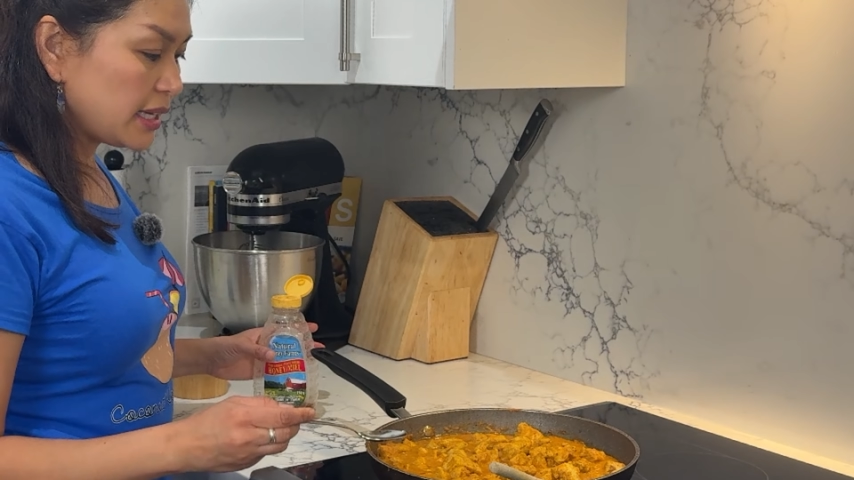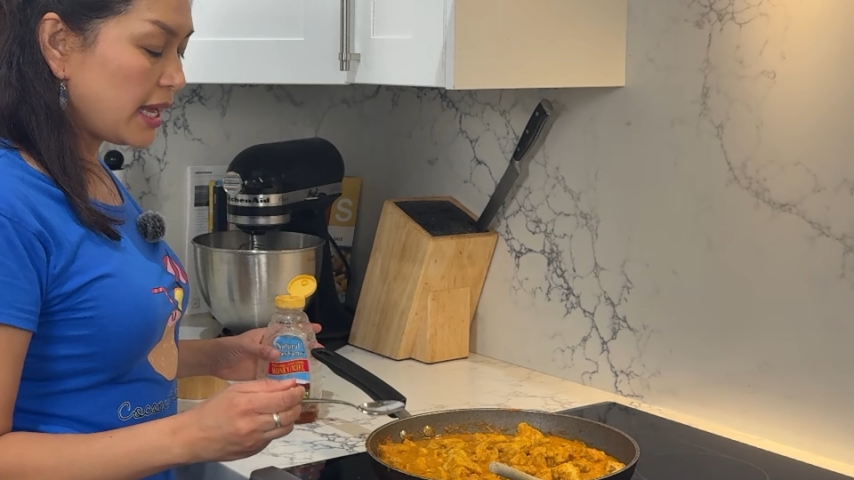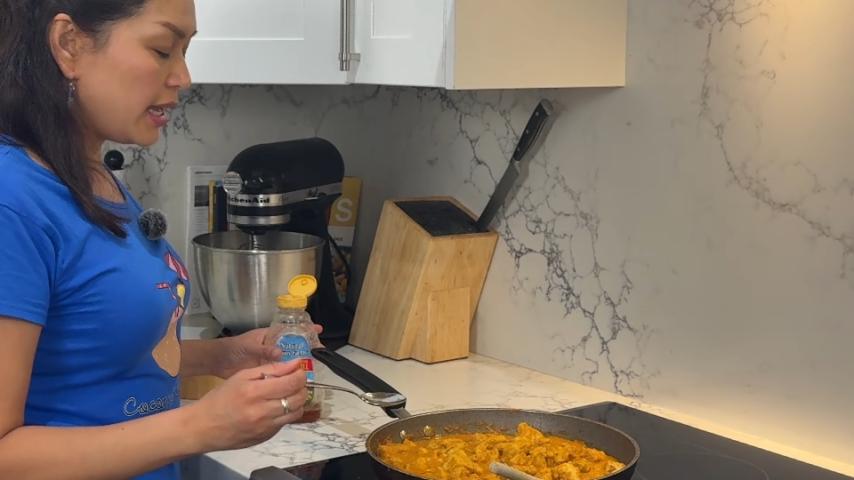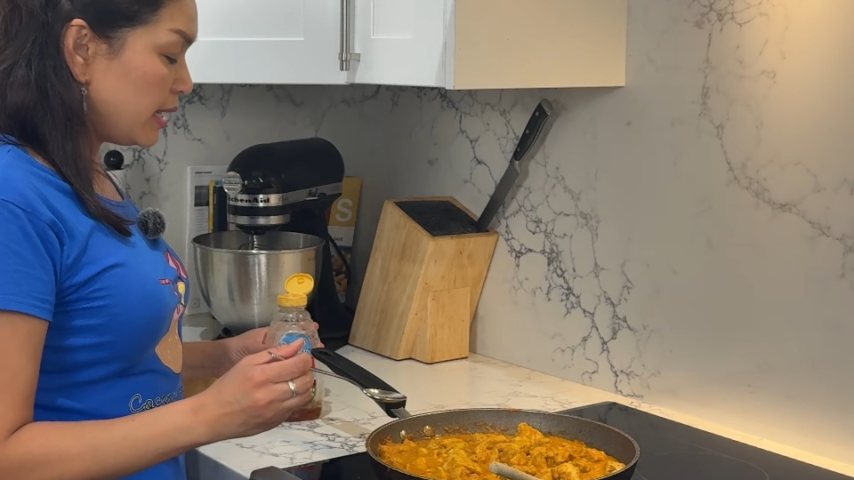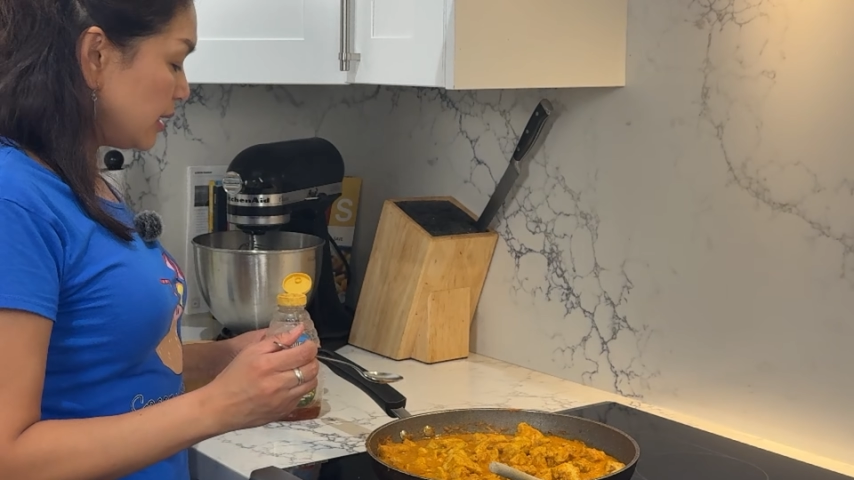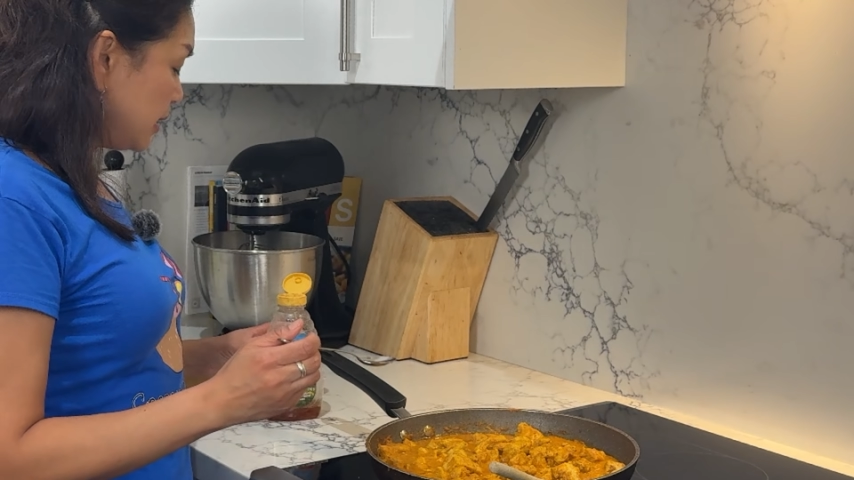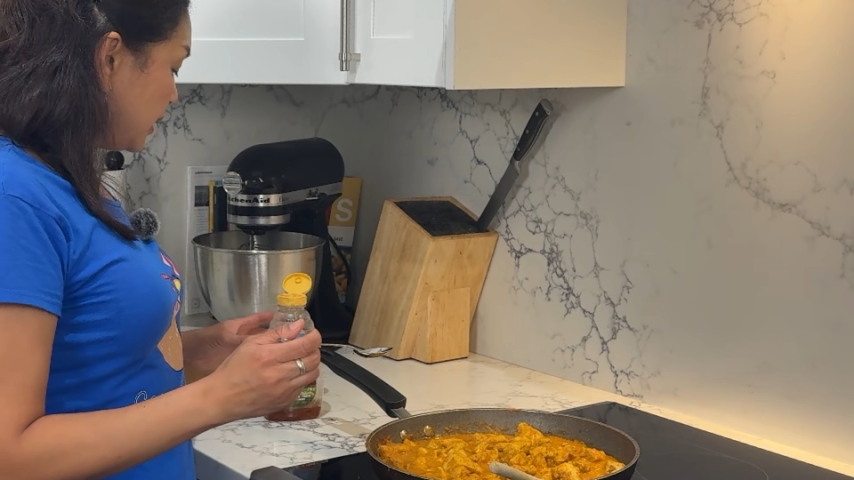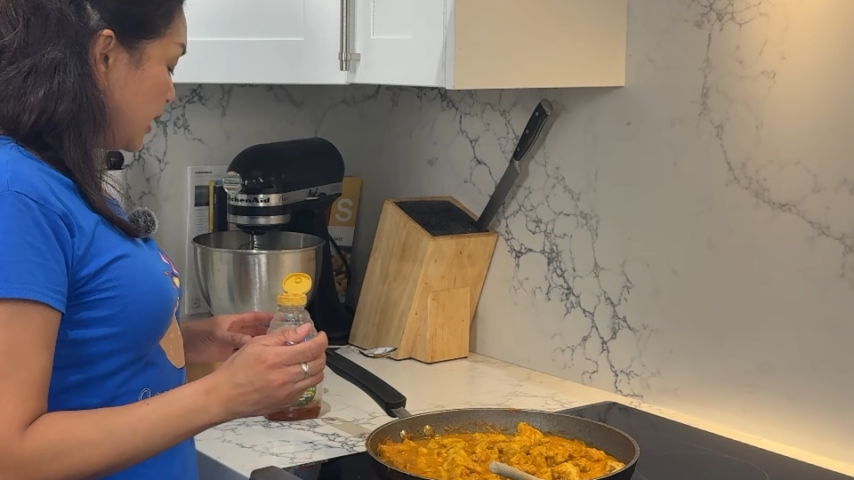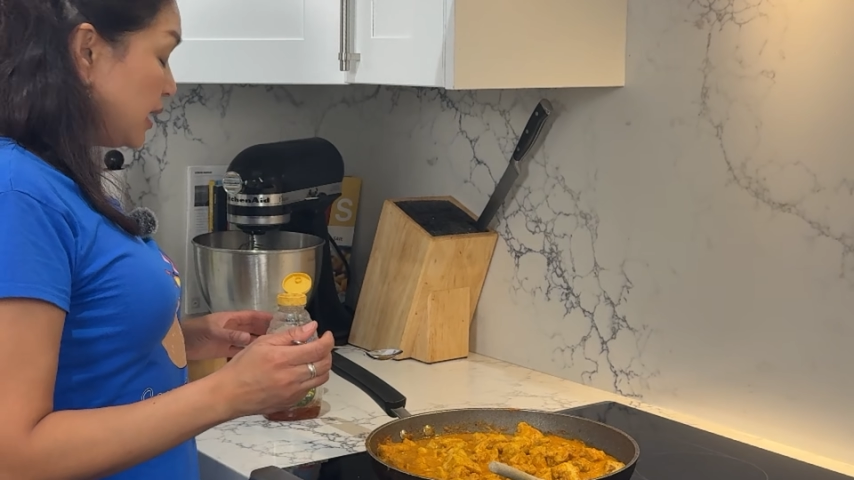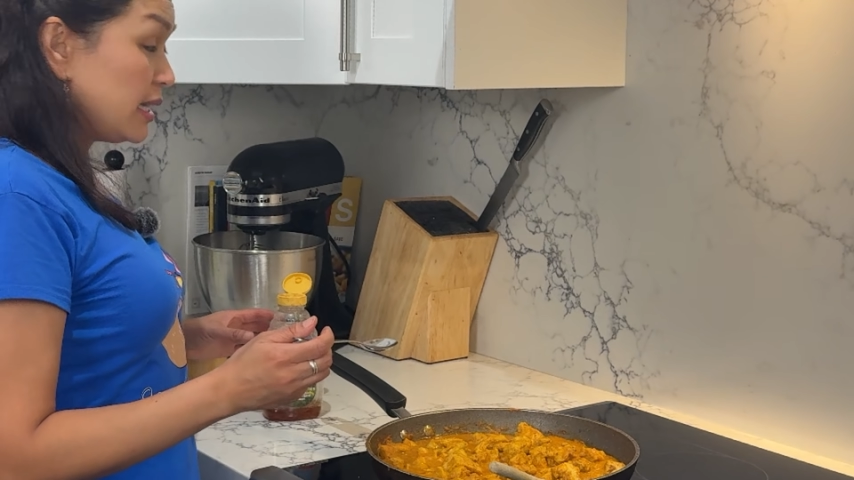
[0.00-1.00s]
and
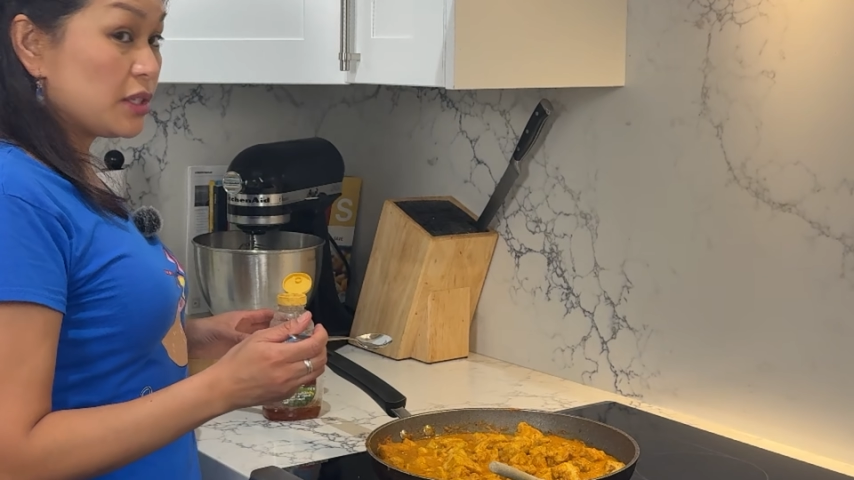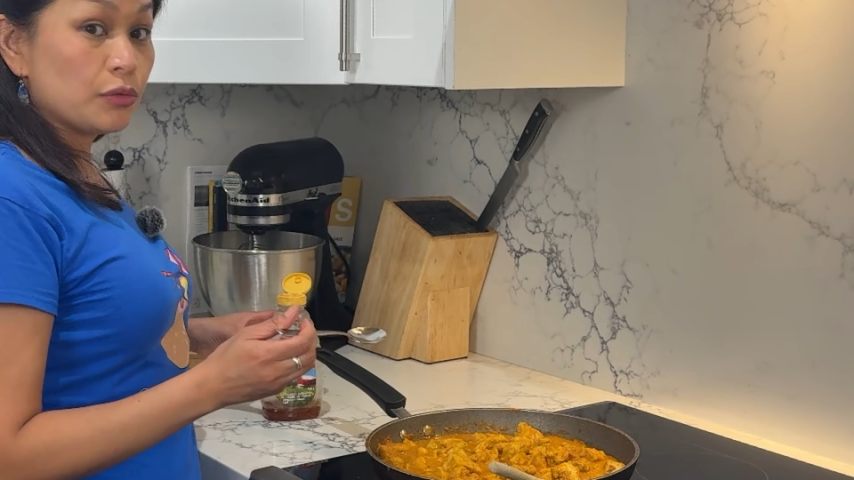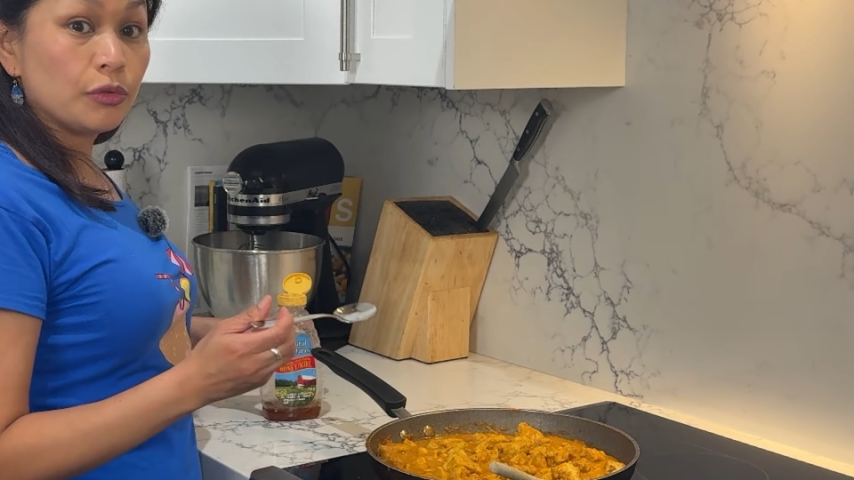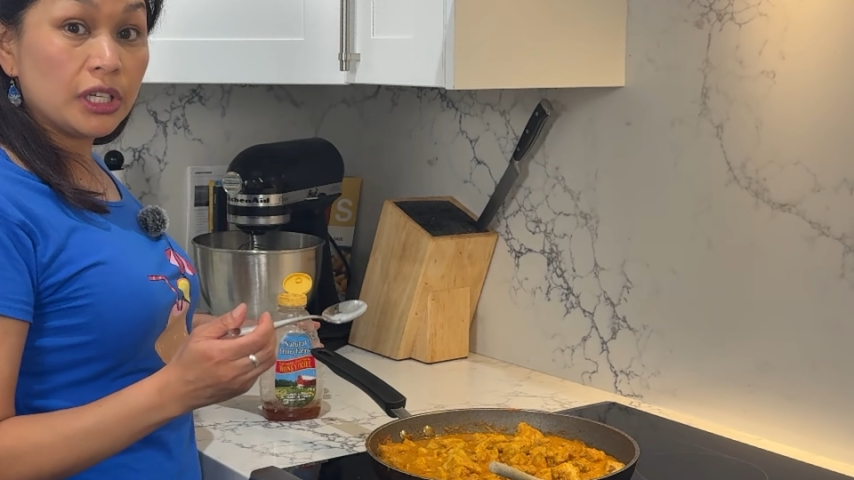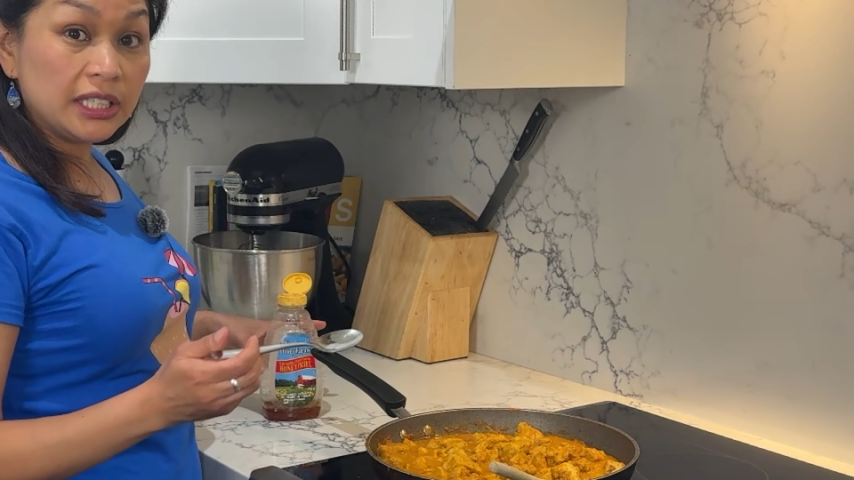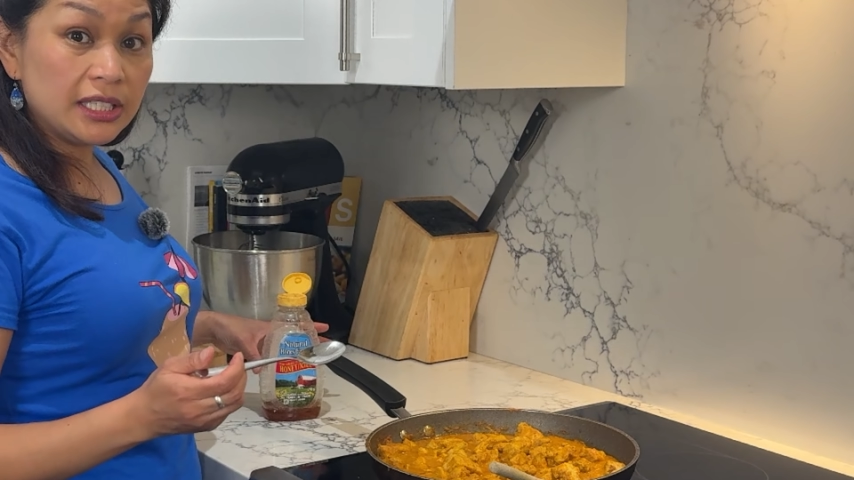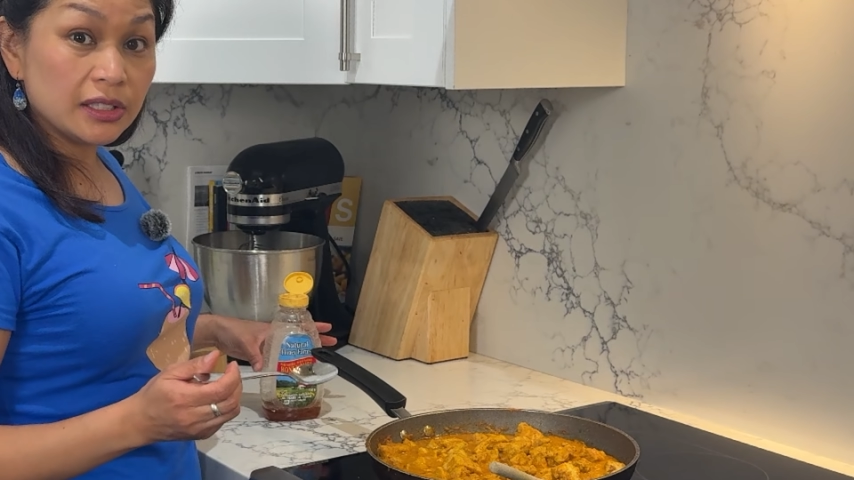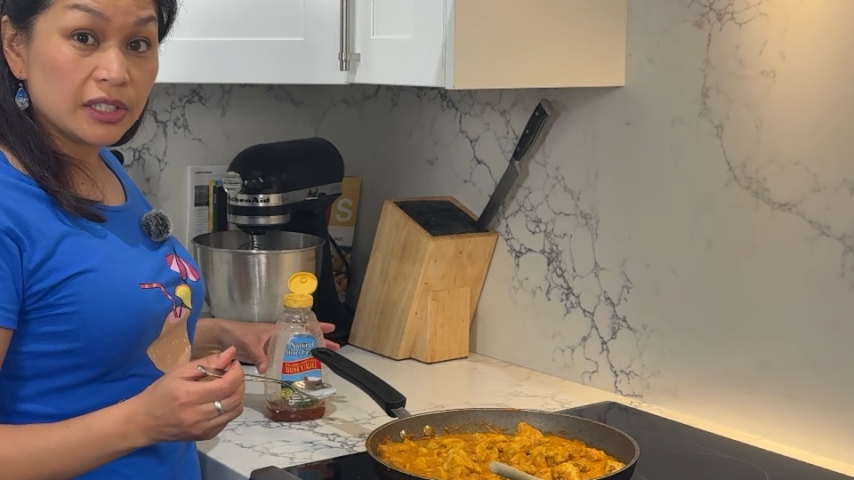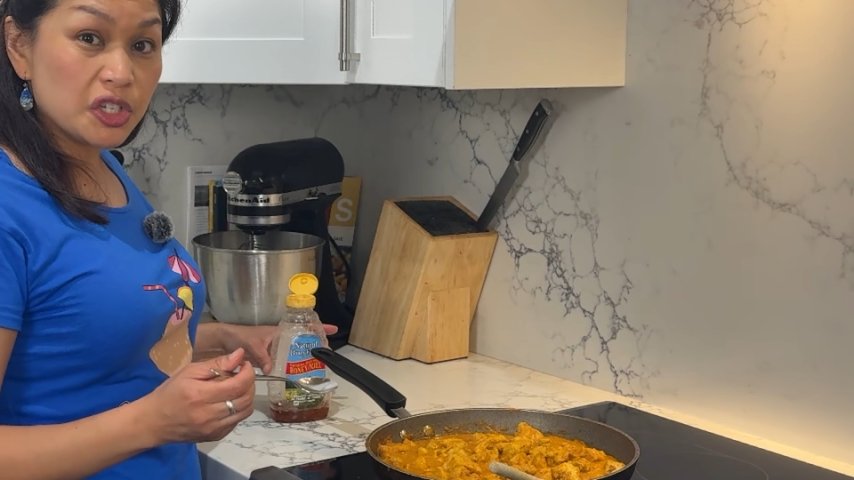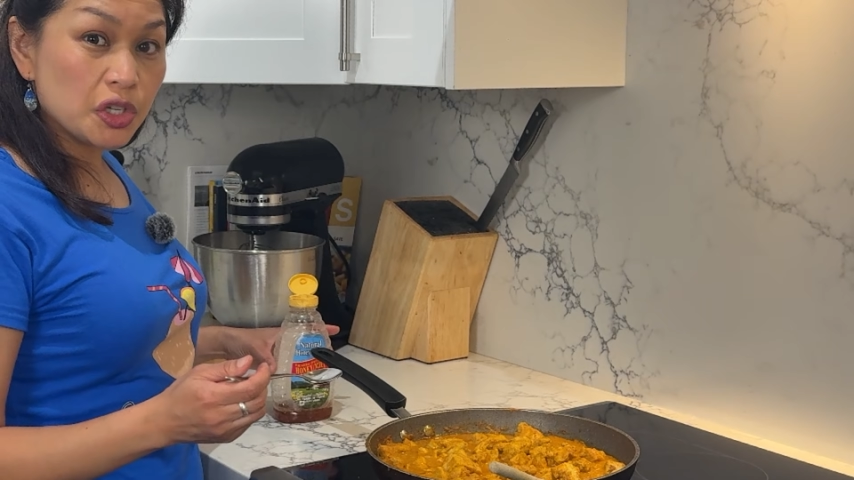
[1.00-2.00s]
It's really
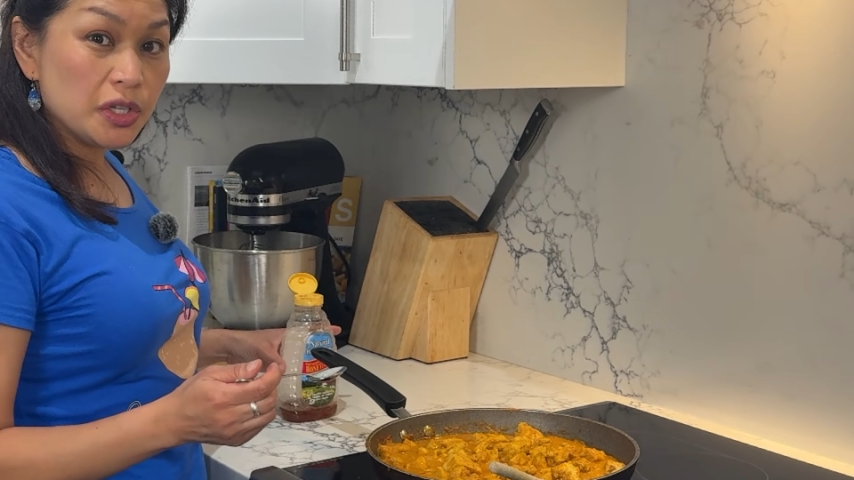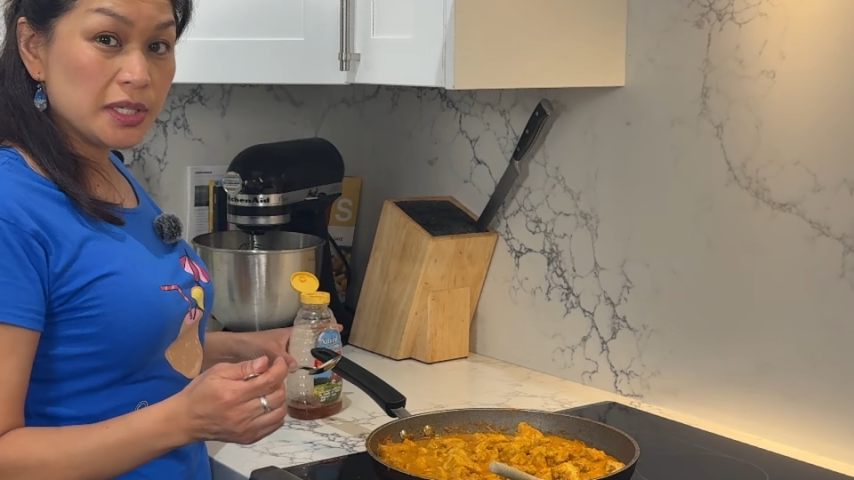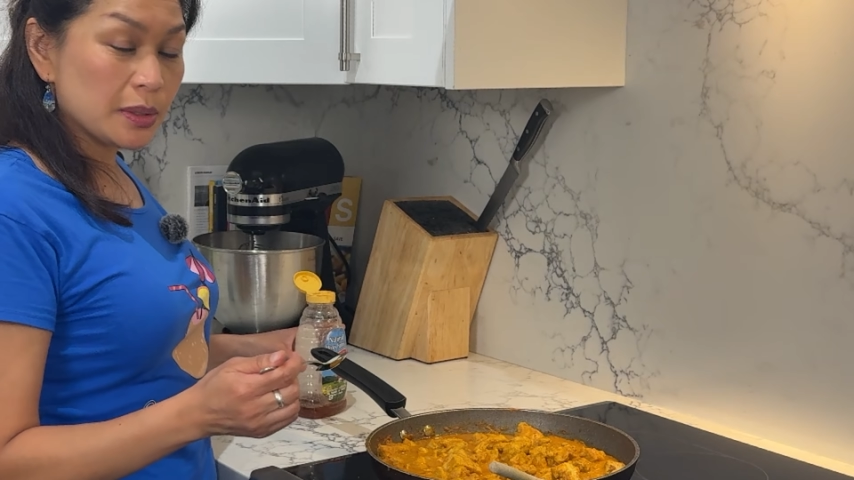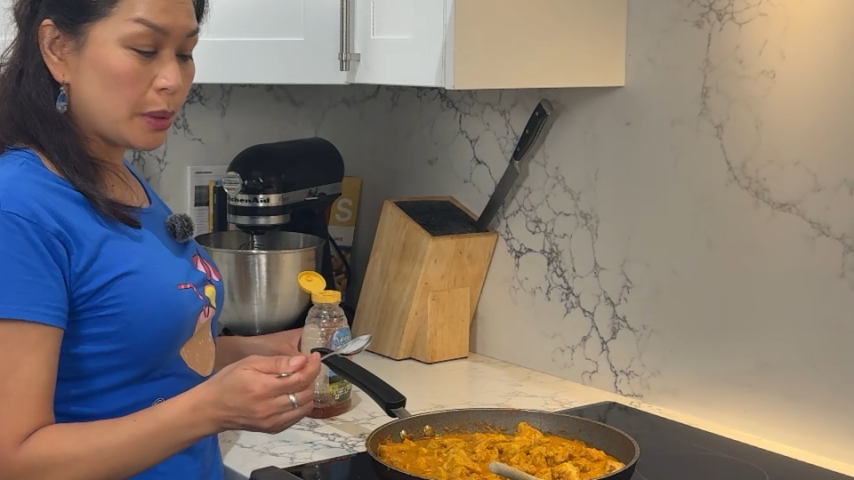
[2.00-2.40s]
delicious,